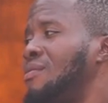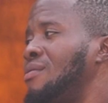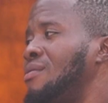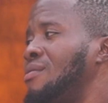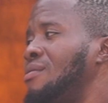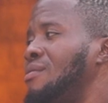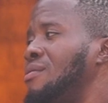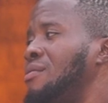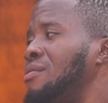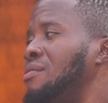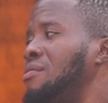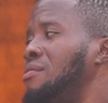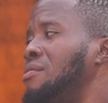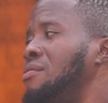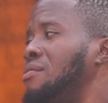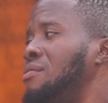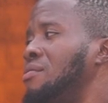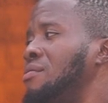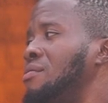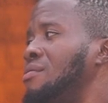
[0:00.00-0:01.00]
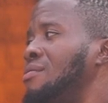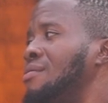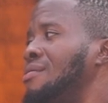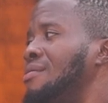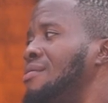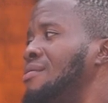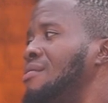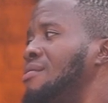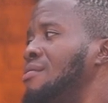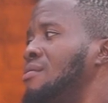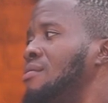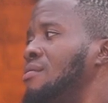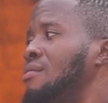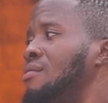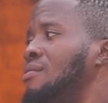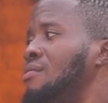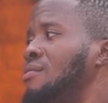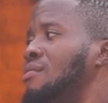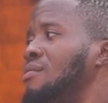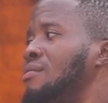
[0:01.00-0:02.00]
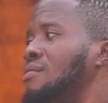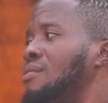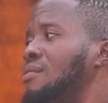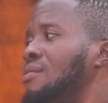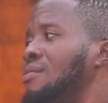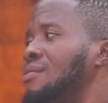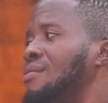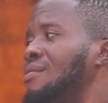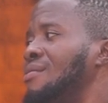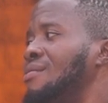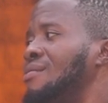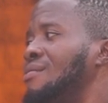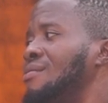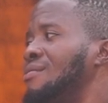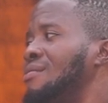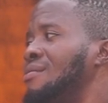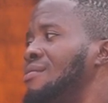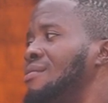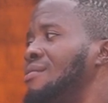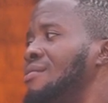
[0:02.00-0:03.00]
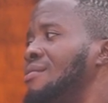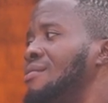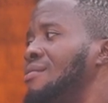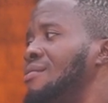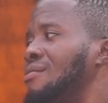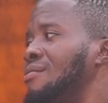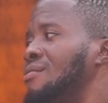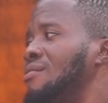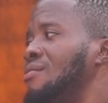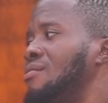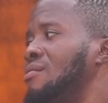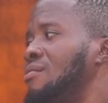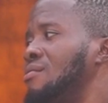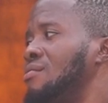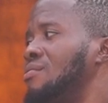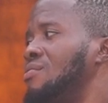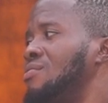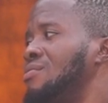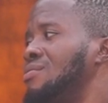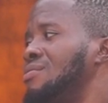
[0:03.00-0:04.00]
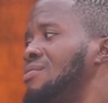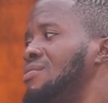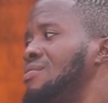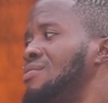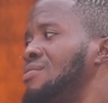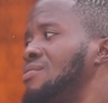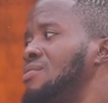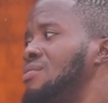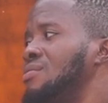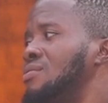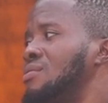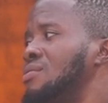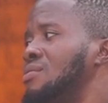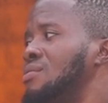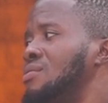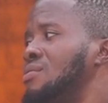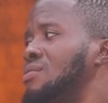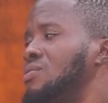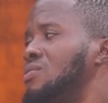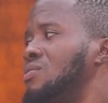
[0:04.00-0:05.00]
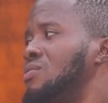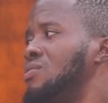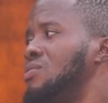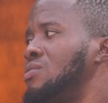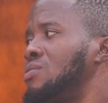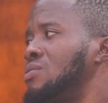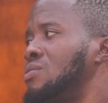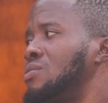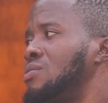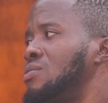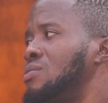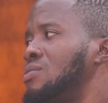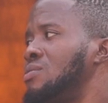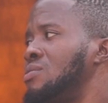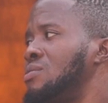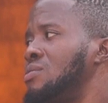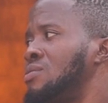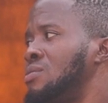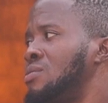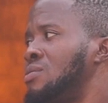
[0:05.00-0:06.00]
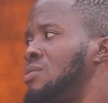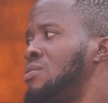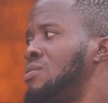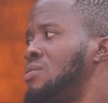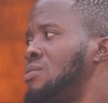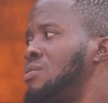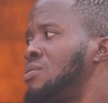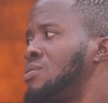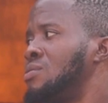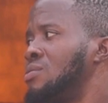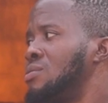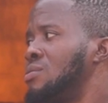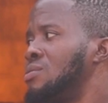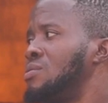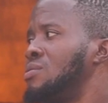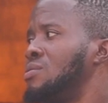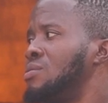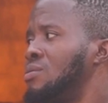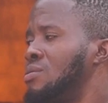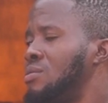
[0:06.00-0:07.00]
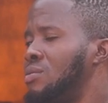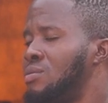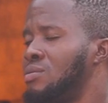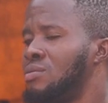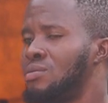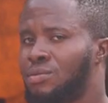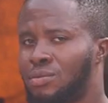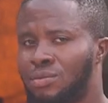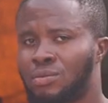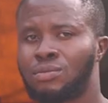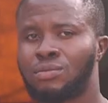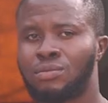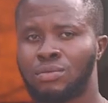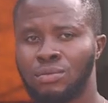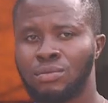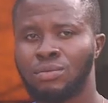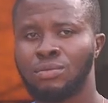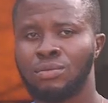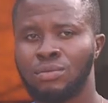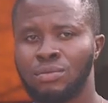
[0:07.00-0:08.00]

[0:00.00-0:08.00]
No words are spoken by the person on screen.